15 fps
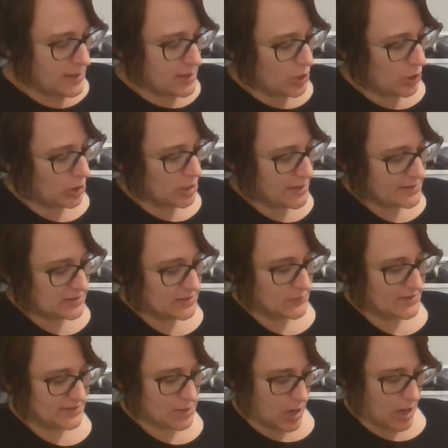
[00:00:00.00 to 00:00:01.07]
He hurried to
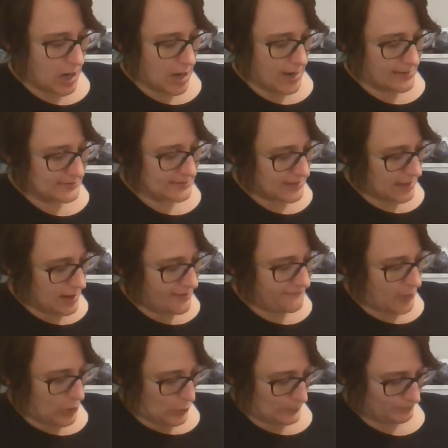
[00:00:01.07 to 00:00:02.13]
his car and set
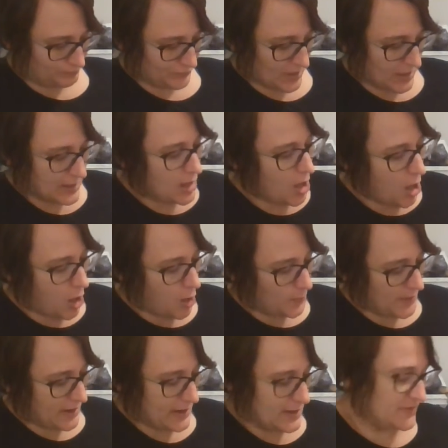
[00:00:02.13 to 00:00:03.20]
off home,
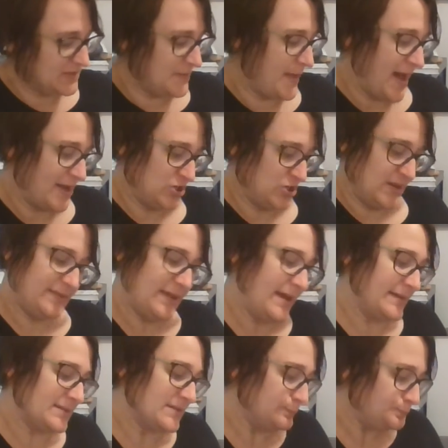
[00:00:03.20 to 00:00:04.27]
hoping he was imagining
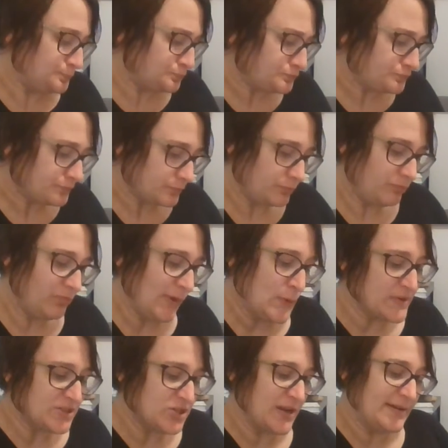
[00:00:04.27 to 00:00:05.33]
things,
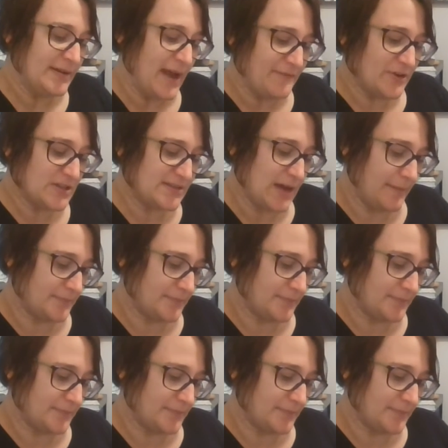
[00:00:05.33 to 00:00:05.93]
which he had never